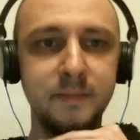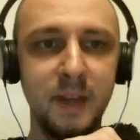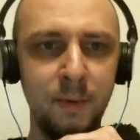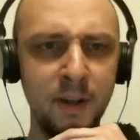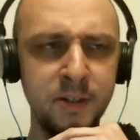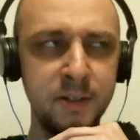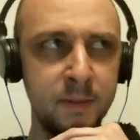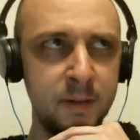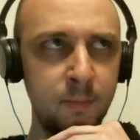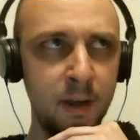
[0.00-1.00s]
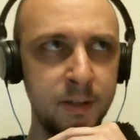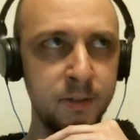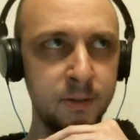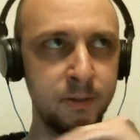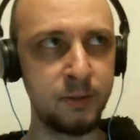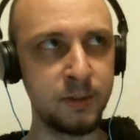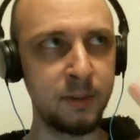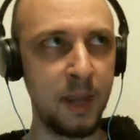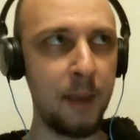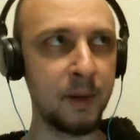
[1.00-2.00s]
And we also do
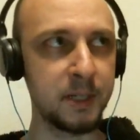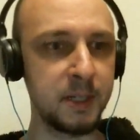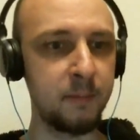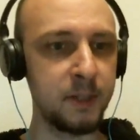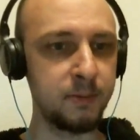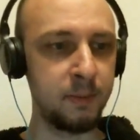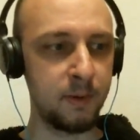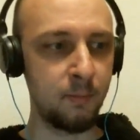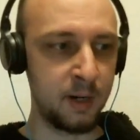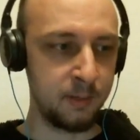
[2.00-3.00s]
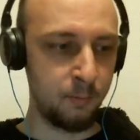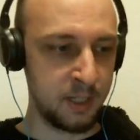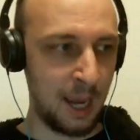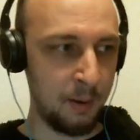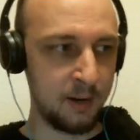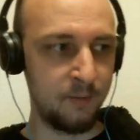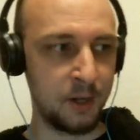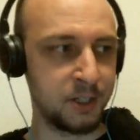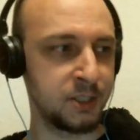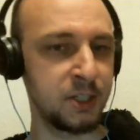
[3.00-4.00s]
some gaming stuff as we went to gaming
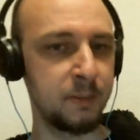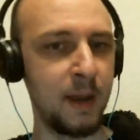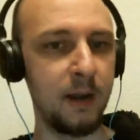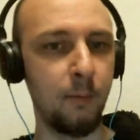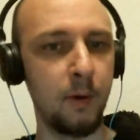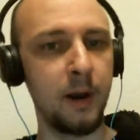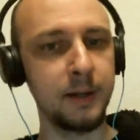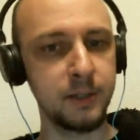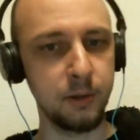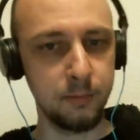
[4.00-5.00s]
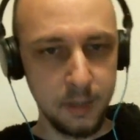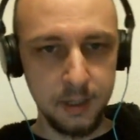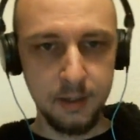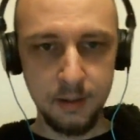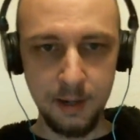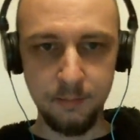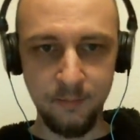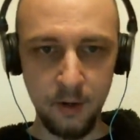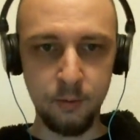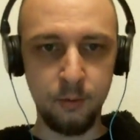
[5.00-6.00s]
conventions in Japan and whatnot. So,
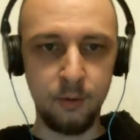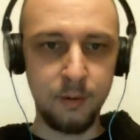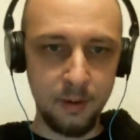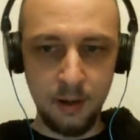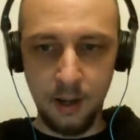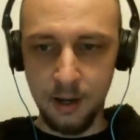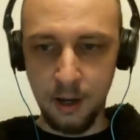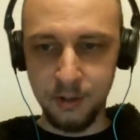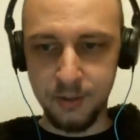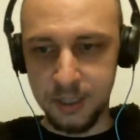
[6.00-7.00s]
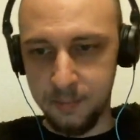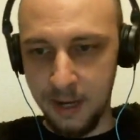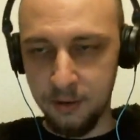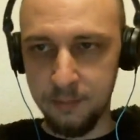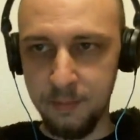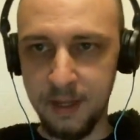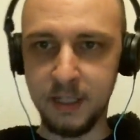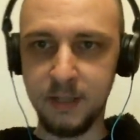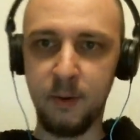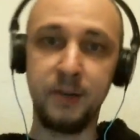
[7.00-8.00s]
very cool country, Japan. You can meet
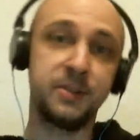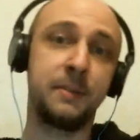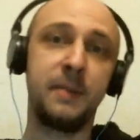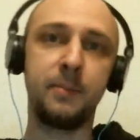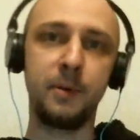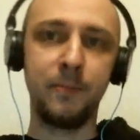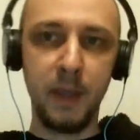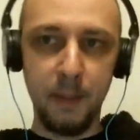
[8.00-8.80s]
lots of very interesting people.